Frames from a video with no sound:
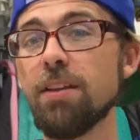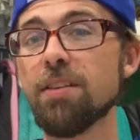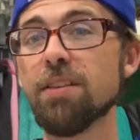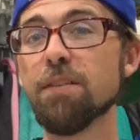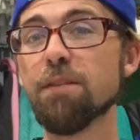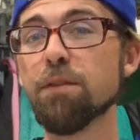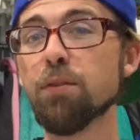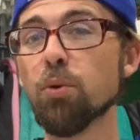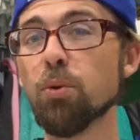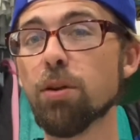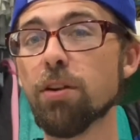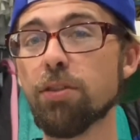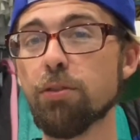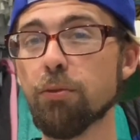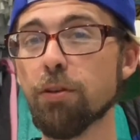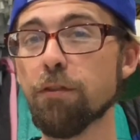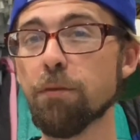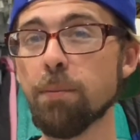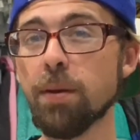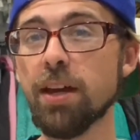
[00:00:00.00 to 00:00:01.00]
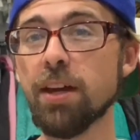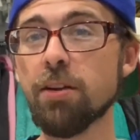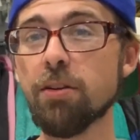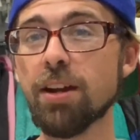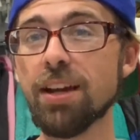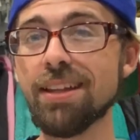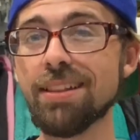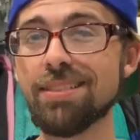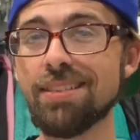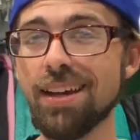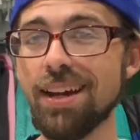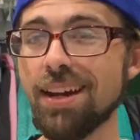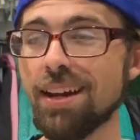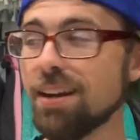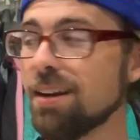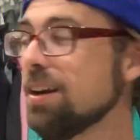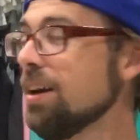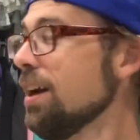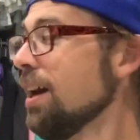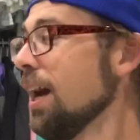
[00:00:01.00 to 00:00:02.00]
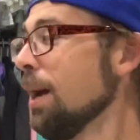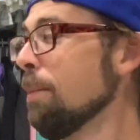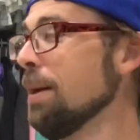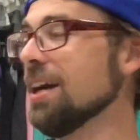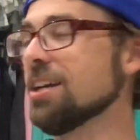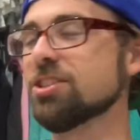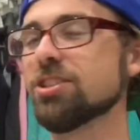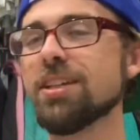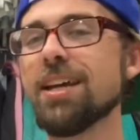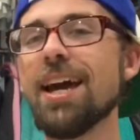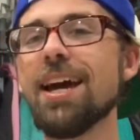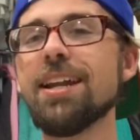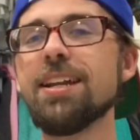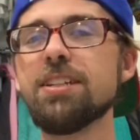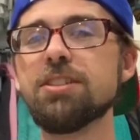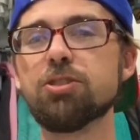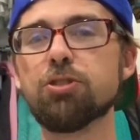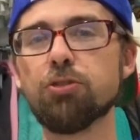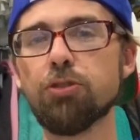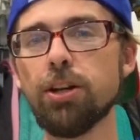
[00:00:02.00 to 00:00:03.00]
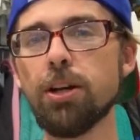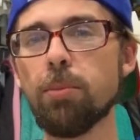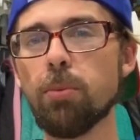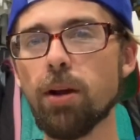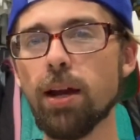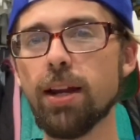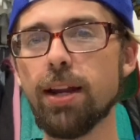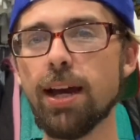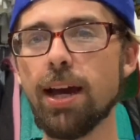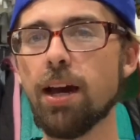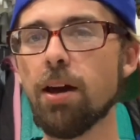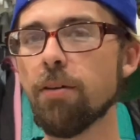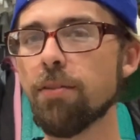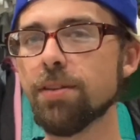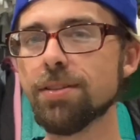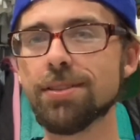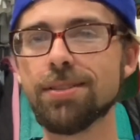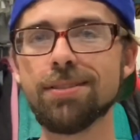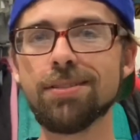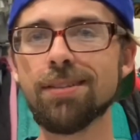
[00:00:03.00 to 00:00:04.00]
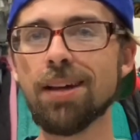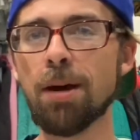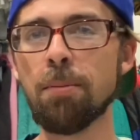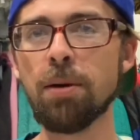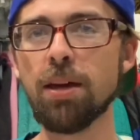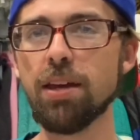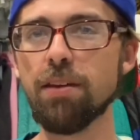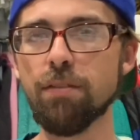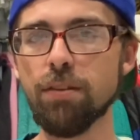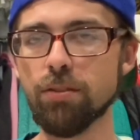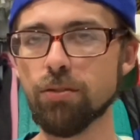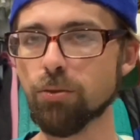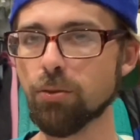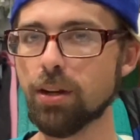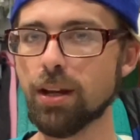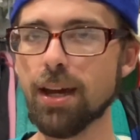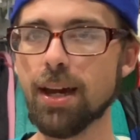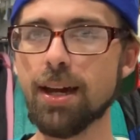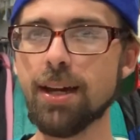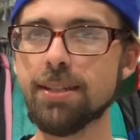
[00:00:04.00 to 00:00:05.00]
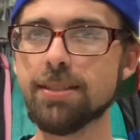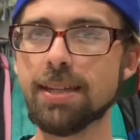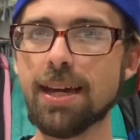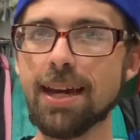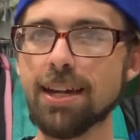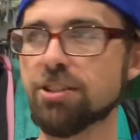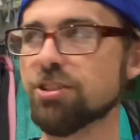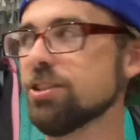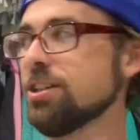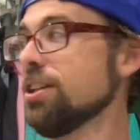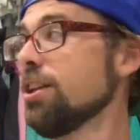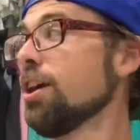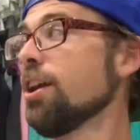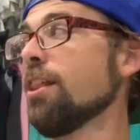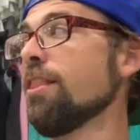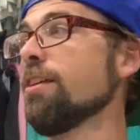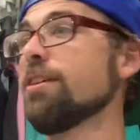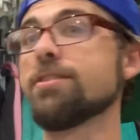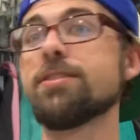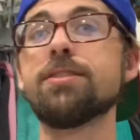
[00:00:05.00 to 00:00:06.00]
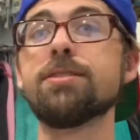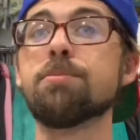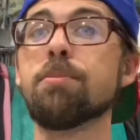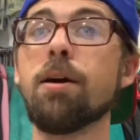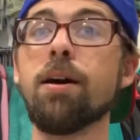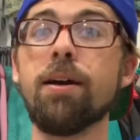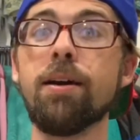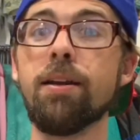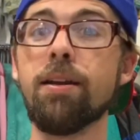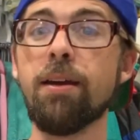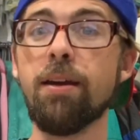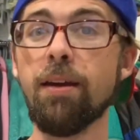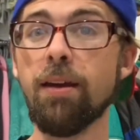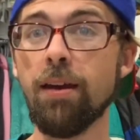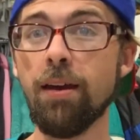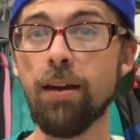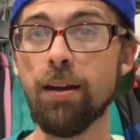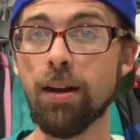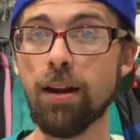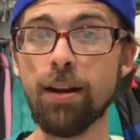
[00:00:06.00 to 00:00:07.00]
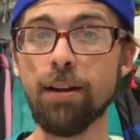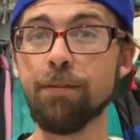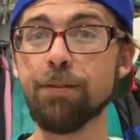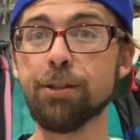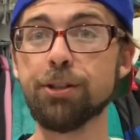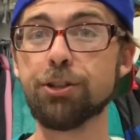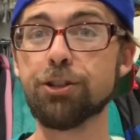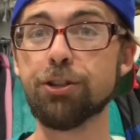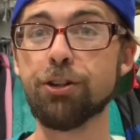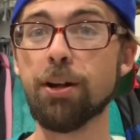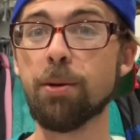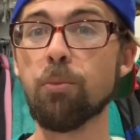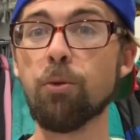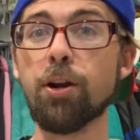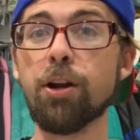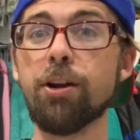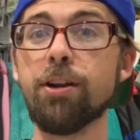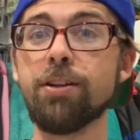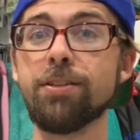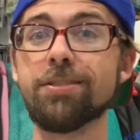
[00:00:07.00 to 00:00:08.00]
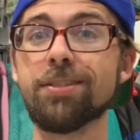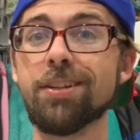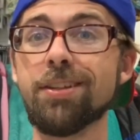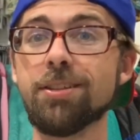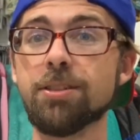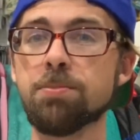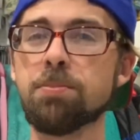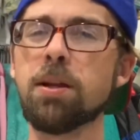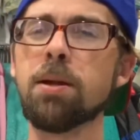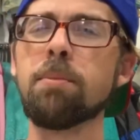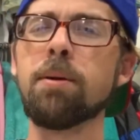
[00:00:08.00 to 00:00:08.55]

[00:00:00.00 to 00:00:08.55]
the Florida Thrift Man, right there. I'm actually at his crib right now. This is not my inventory, guys. Actually, none of this is mine. Not even the shirt I'm wearing is his, but I